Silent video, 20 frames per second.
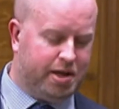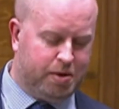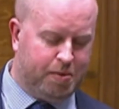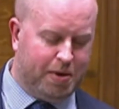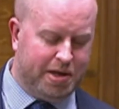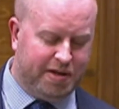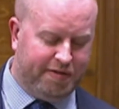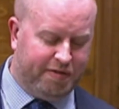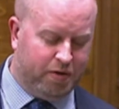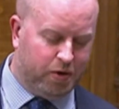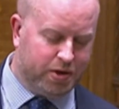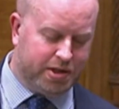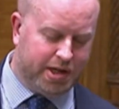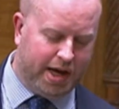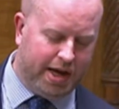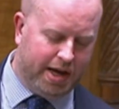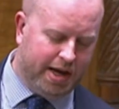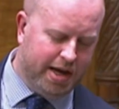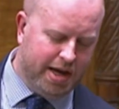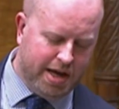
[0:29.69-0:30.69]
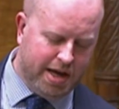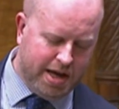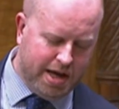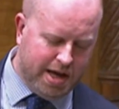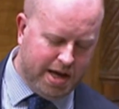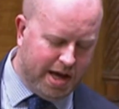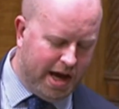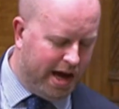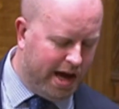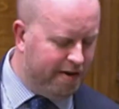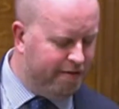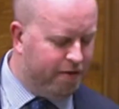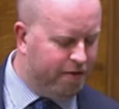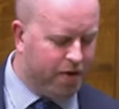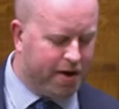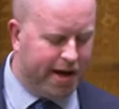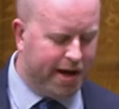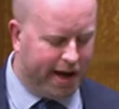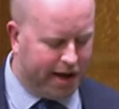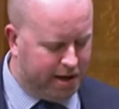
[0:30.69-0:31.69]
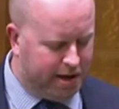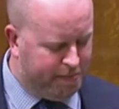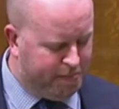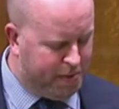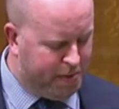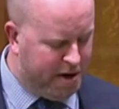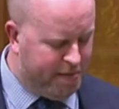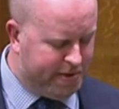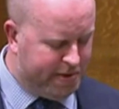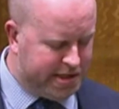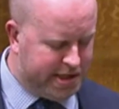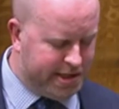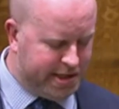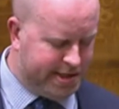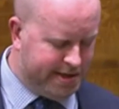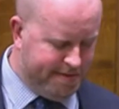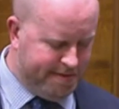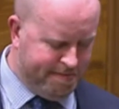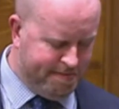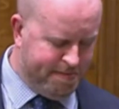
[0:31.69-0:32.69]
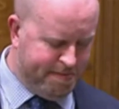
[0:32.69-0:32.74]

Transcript: 2014 and for connected purposes.